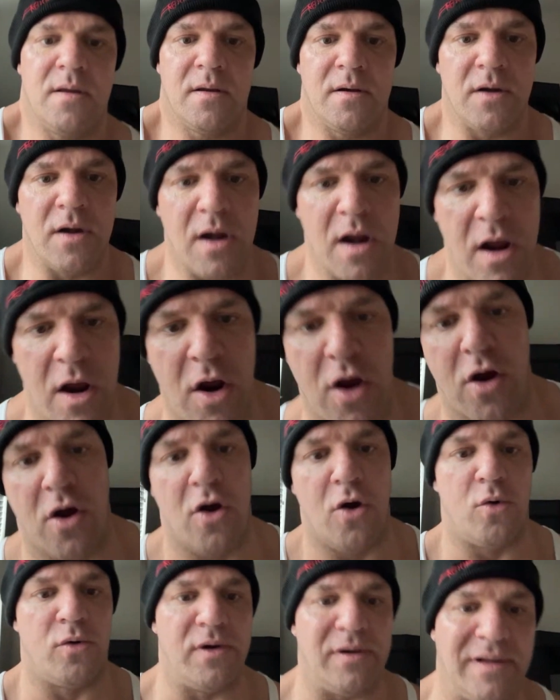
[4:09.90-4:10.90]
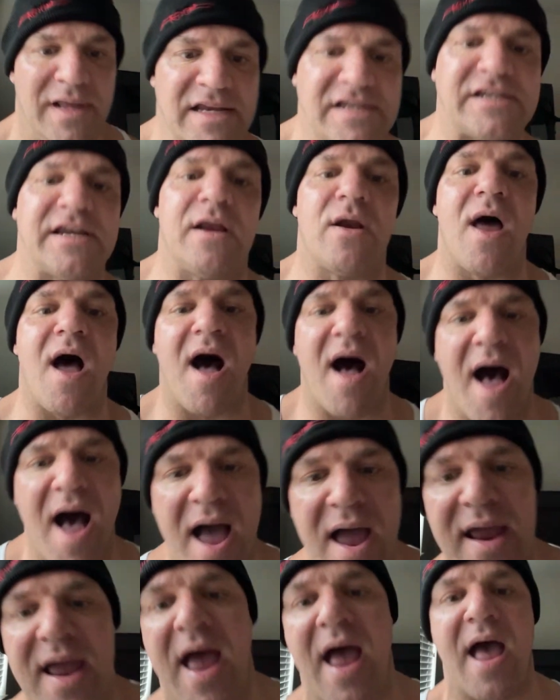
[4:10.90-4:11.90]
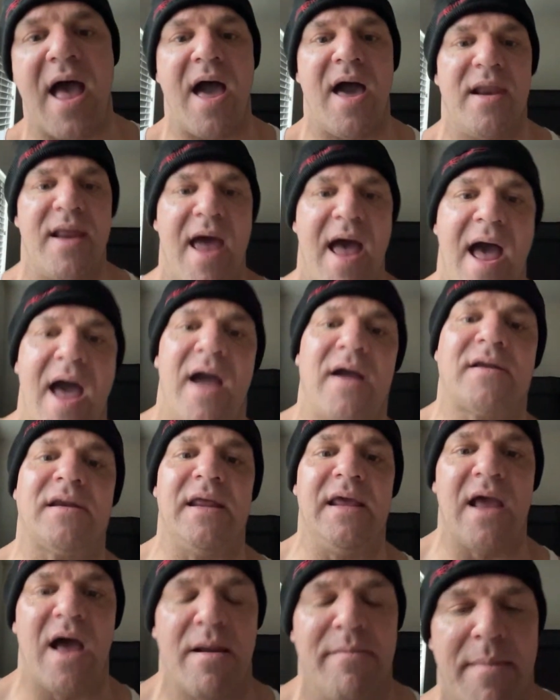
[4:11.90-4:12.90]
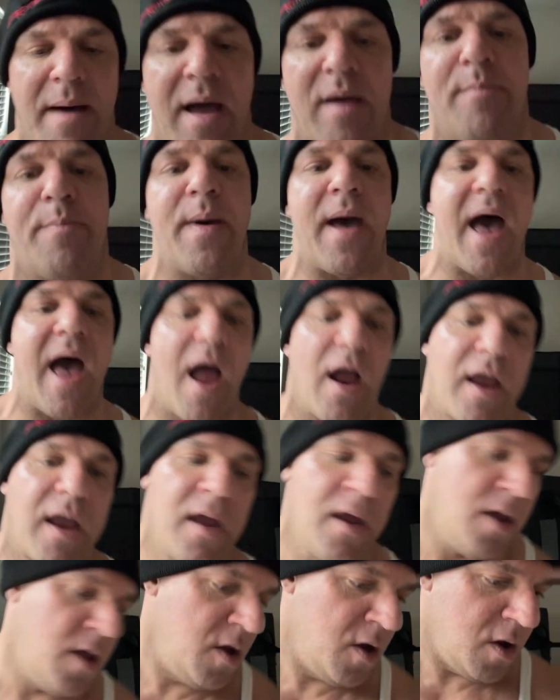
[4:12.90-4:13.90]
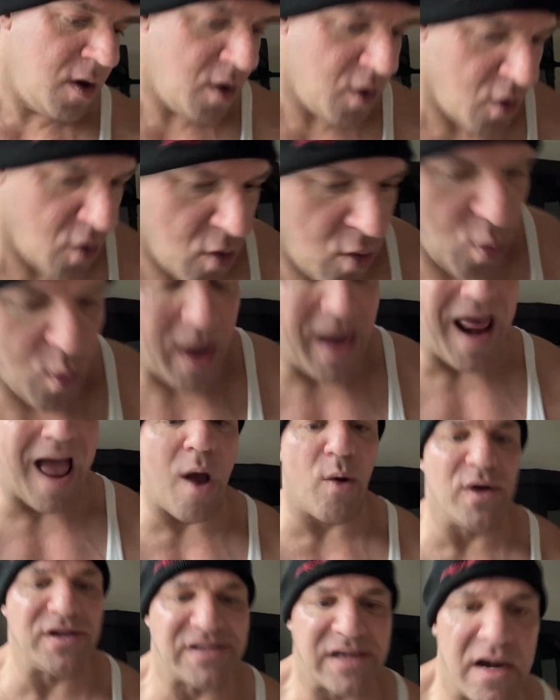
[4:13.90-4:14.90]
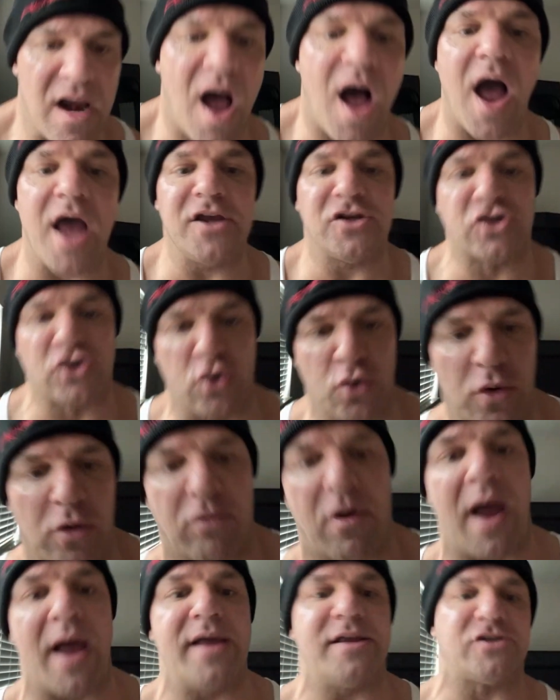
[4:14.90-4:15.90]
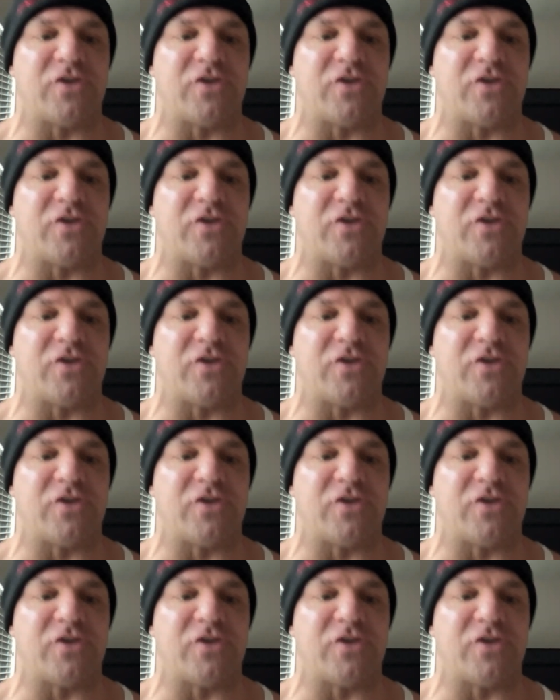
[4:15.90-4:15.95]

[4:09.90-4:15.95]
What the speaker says: No, listen, I had acne on my back when I was in high school, right?